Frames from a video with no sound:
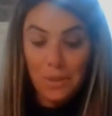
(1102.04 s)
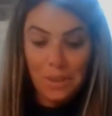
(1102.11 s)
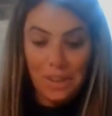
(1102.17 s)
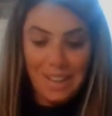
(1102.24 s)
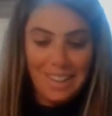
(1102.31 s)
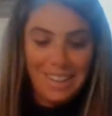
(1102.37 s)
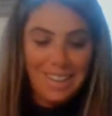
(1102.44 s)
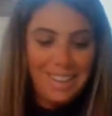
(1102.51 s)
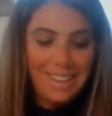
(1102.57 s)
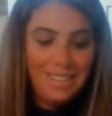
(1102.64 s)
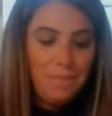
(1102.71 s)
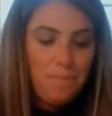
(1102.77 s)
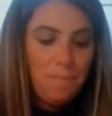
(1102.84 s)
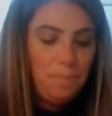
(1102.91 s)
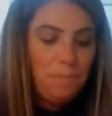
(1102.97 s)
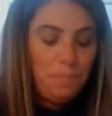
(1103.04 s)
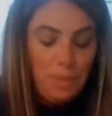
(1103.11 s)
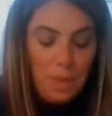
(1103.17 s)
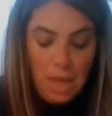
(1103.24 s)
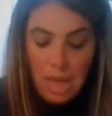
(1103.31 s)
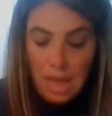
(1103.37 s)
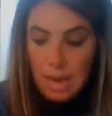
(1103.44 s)
Green.
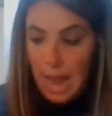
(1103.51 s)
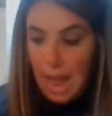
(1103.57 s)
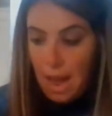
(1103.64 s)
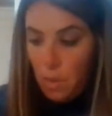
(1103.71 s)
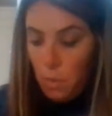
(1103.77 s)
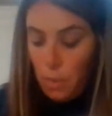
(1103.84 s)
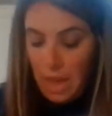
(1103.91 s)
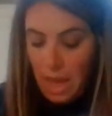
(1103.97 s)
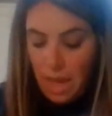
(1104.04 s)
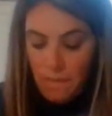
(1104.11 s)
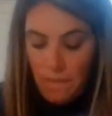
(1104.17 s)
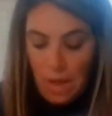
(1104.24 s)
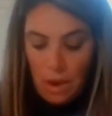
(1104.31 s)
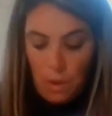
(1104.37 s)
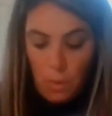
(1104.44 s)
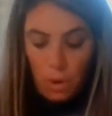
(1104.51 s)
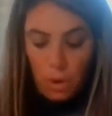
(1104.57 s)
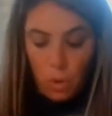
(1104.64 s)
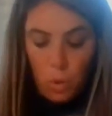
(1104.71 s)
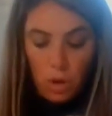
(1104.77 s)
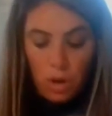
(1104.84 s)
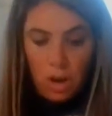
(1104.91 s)
Now we have our
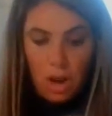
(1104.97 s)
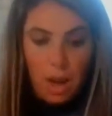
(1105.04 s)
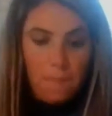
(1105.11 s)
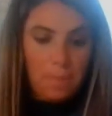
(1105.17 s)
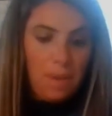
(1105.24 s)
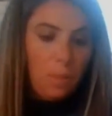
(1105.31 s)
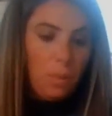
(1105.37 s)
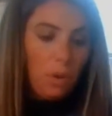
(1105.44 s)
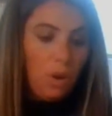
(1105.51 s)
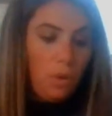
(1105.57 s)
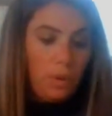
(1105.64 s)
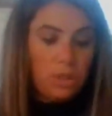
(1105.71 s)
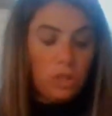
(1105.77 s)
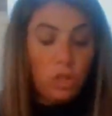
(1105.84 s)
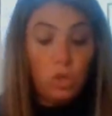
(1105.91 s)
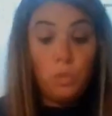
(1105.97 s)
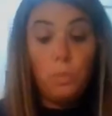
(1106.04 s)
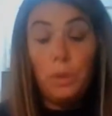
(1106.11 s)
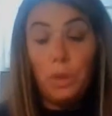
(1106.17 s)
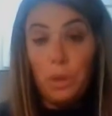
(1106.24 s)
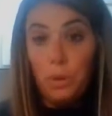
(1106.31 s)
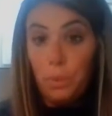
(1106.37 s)
quarter cup that we're going to do
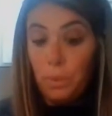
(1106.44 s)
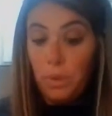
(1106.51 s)
blue.